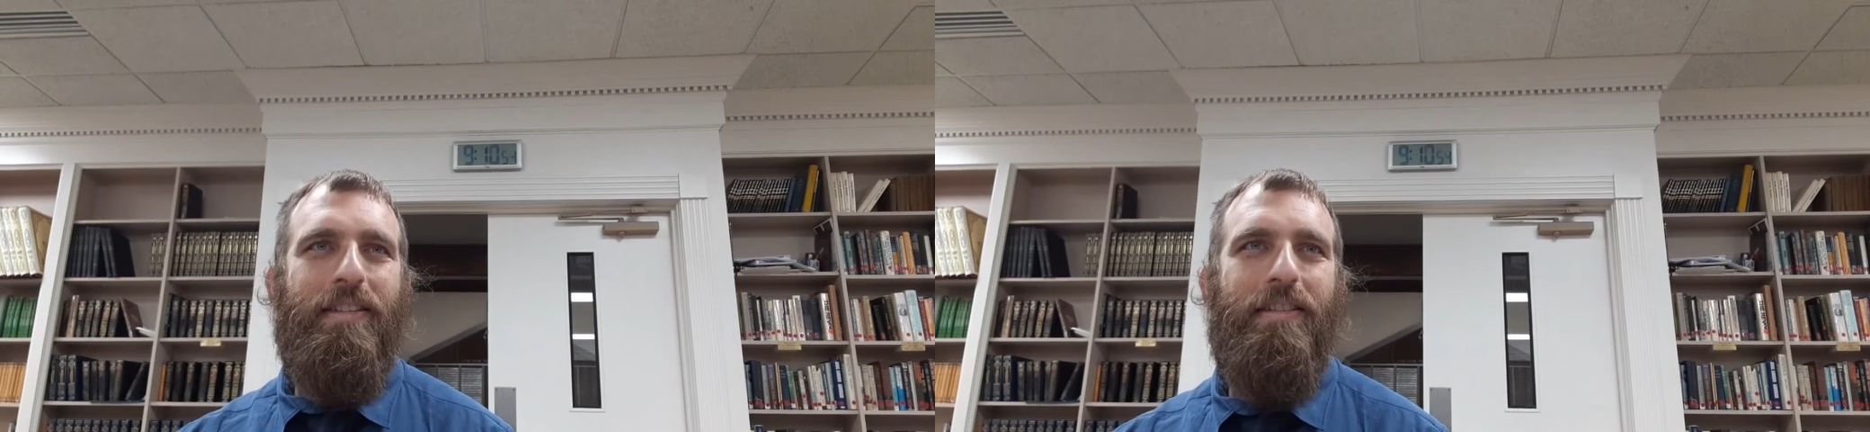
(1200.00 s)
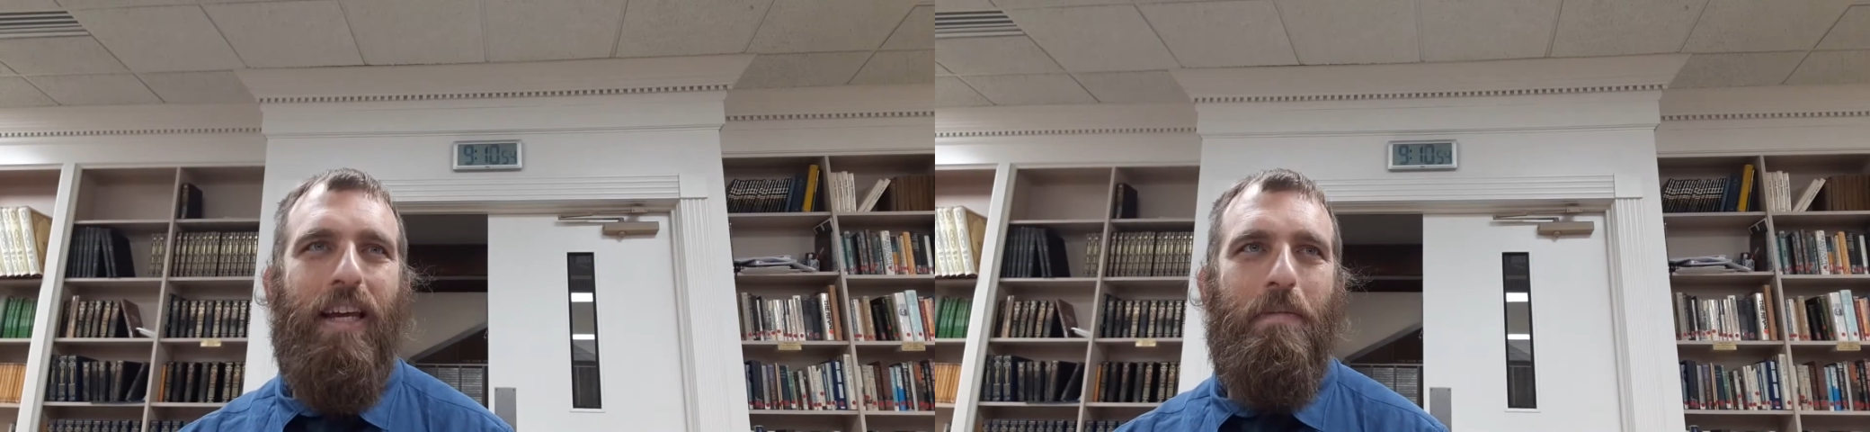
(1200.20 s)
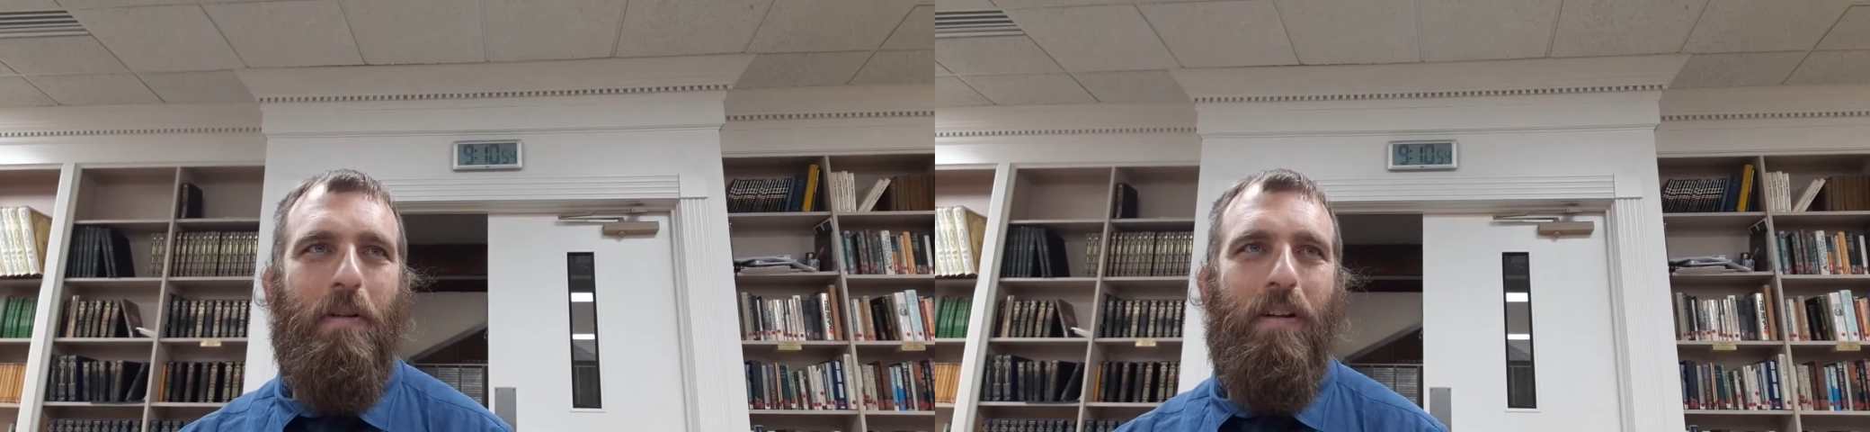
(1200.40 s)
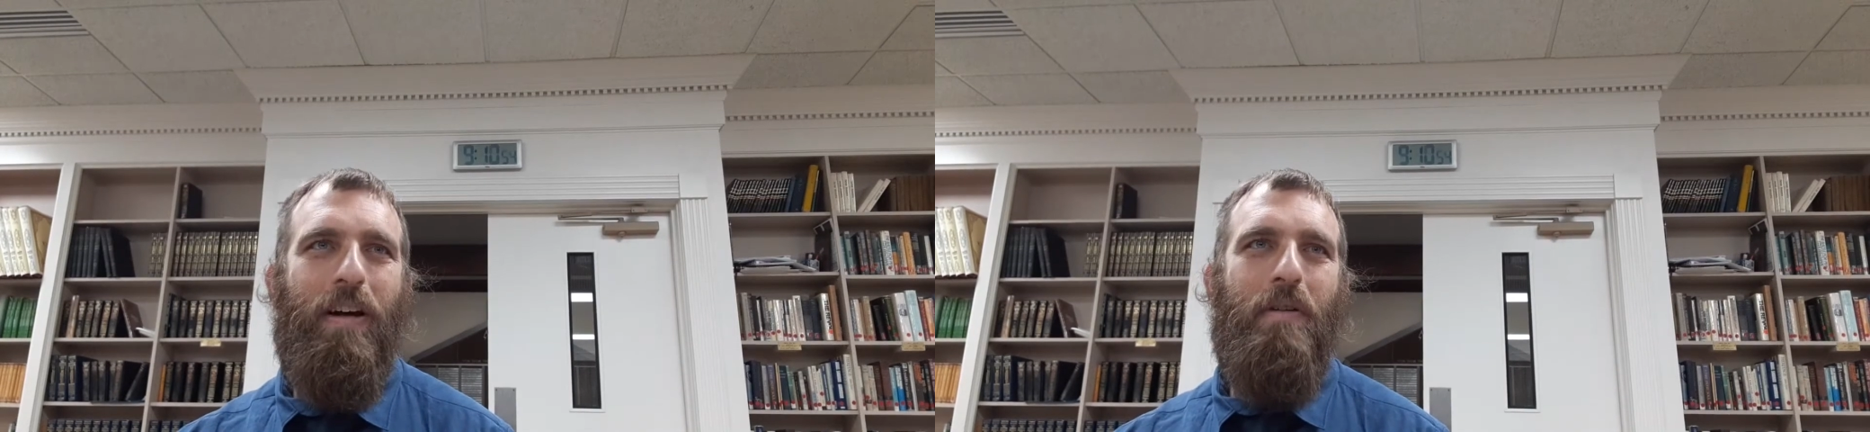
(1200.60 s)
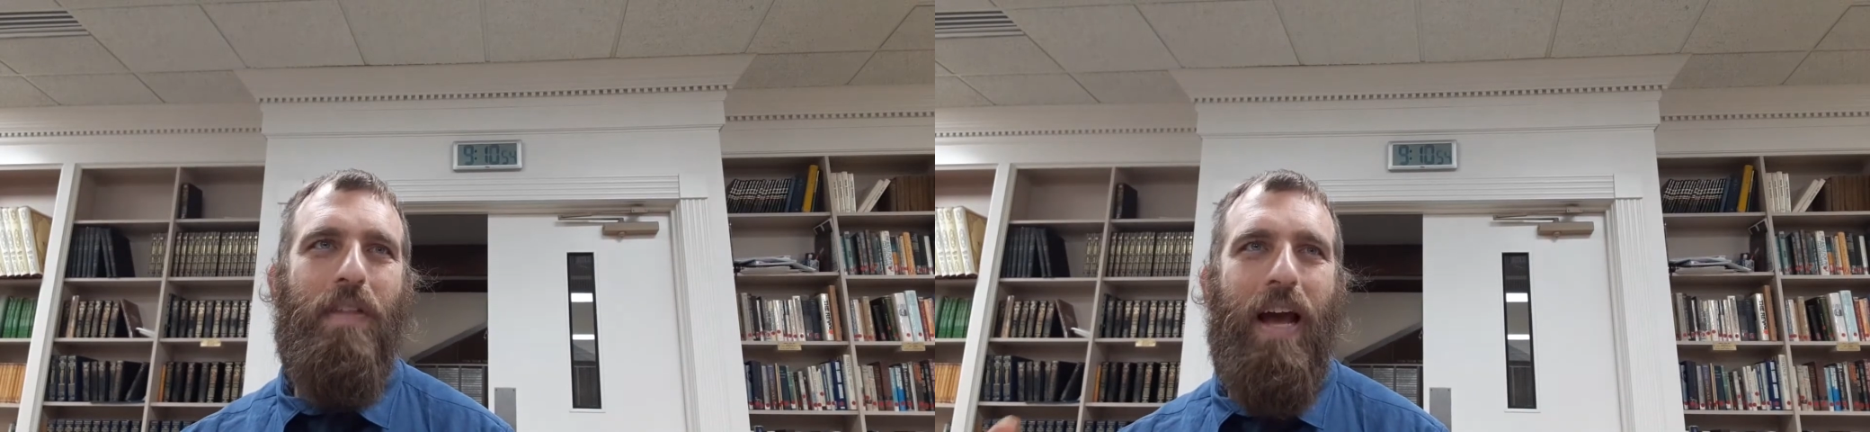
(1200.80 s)
the
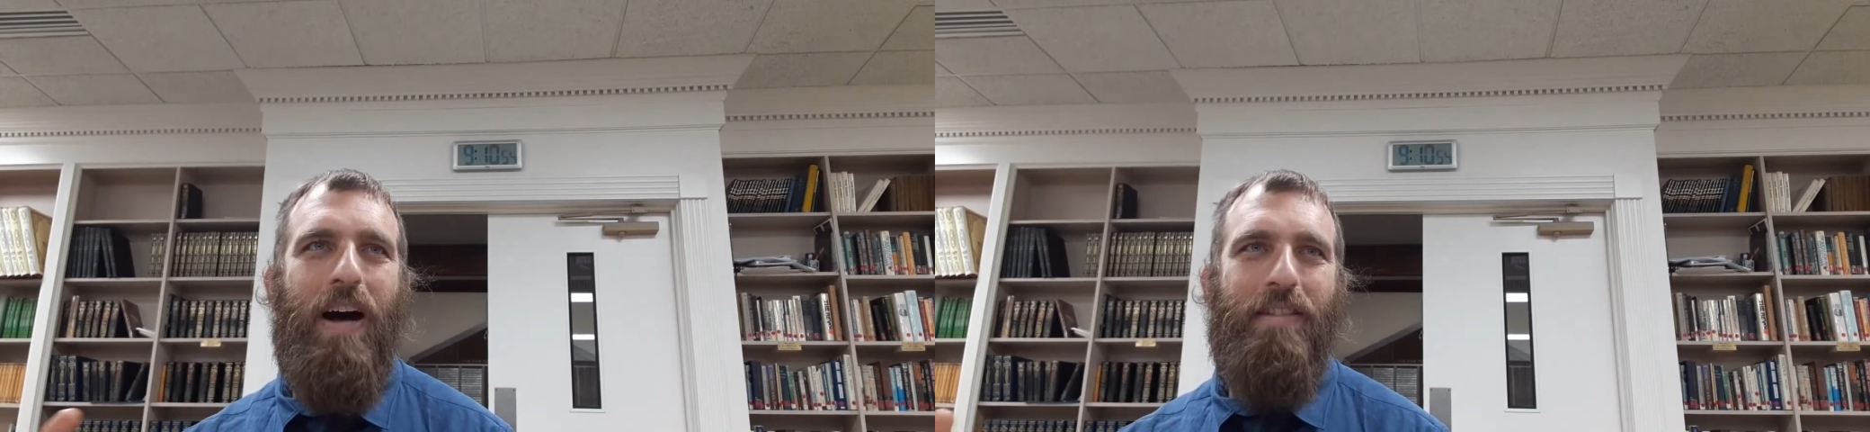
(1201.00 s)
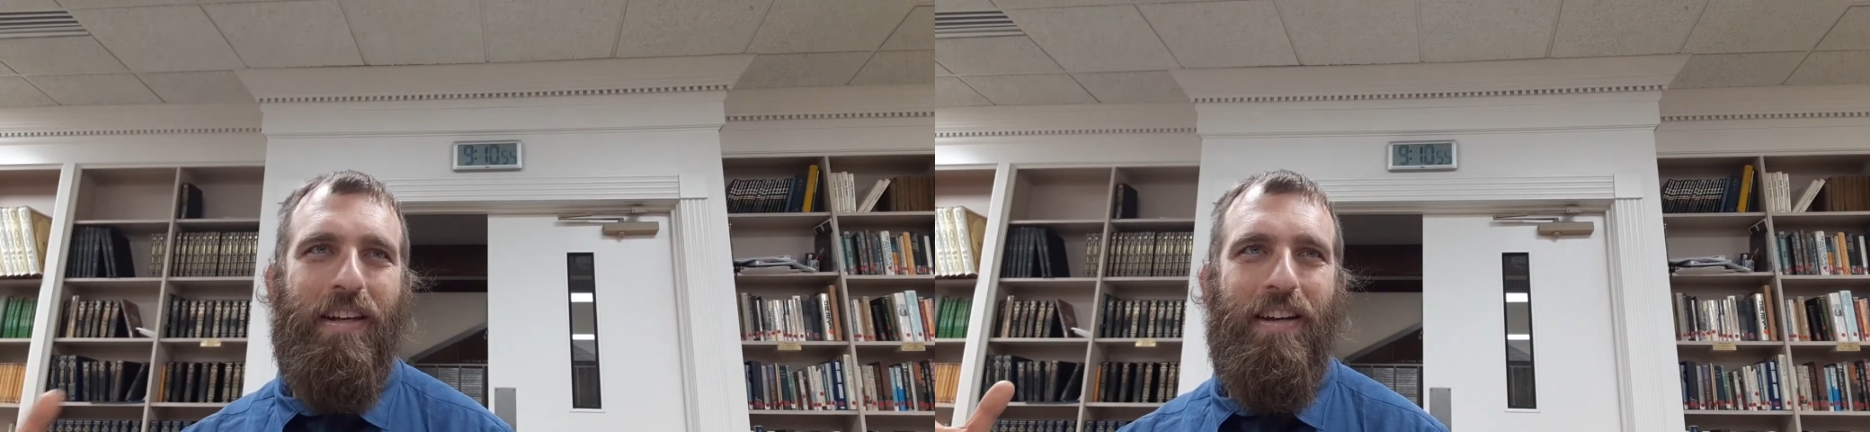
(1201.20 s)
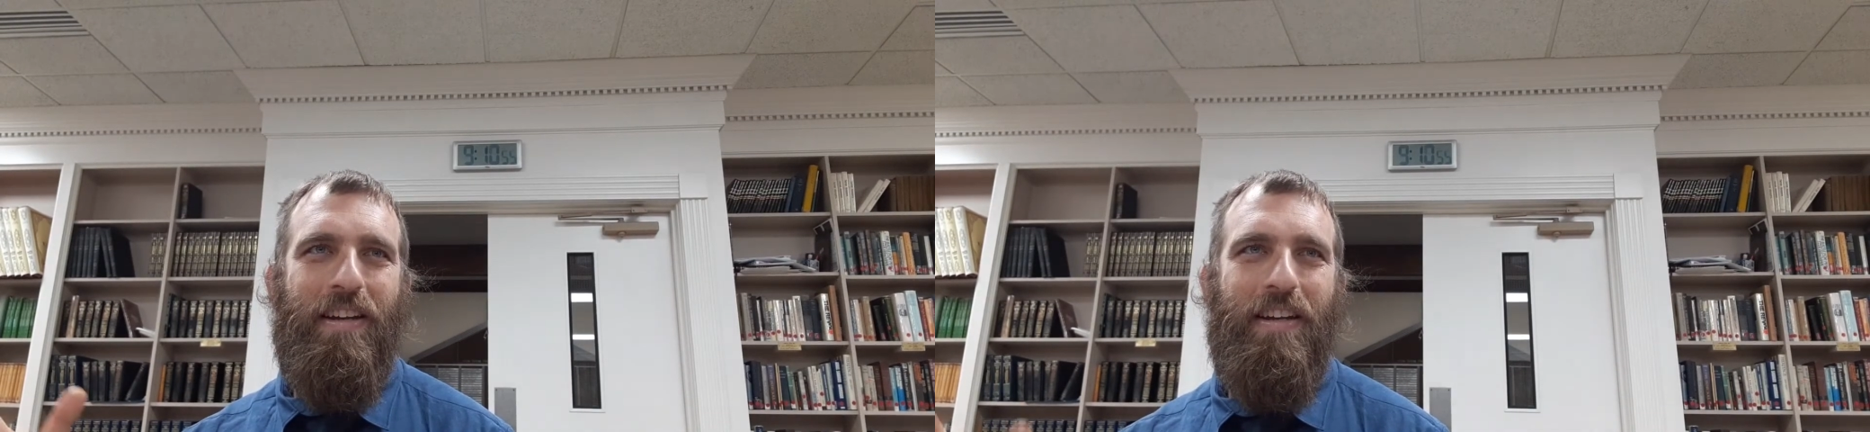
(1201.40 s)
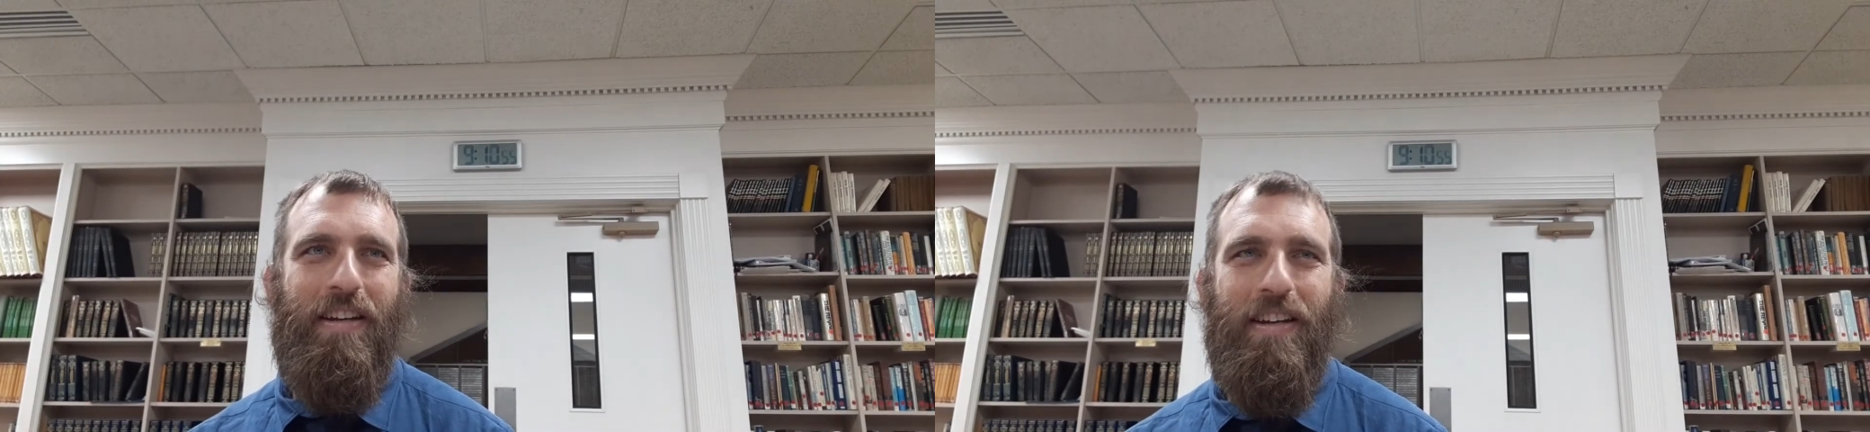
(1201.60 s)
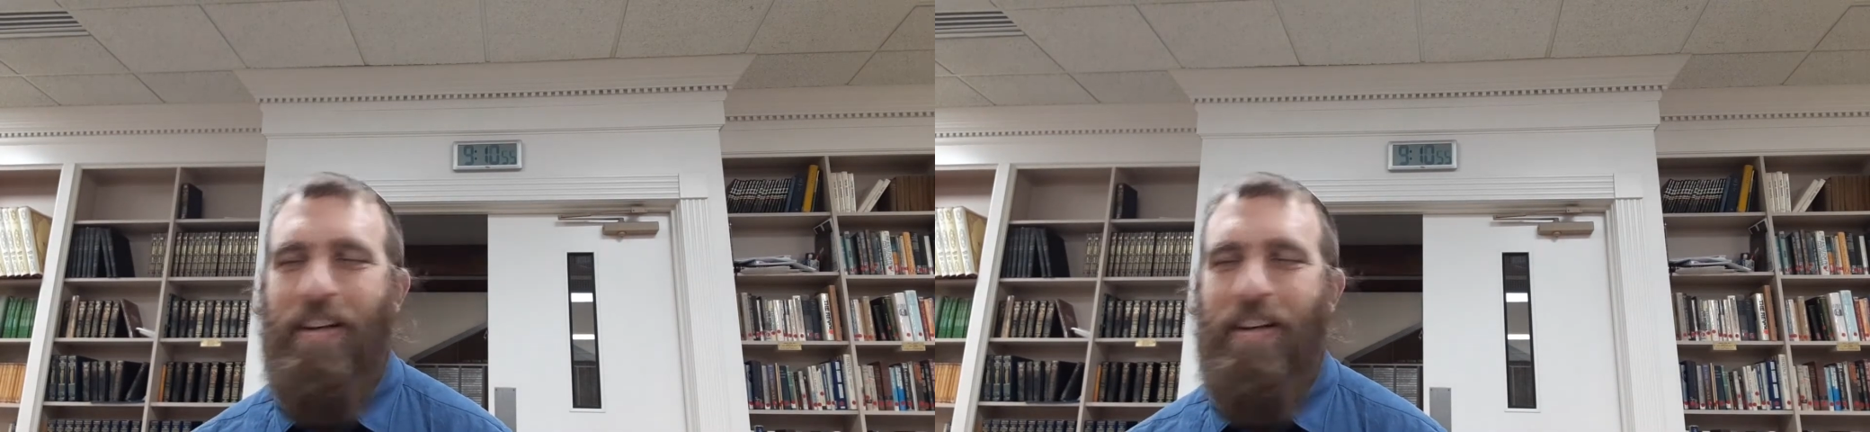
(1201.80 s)
table without any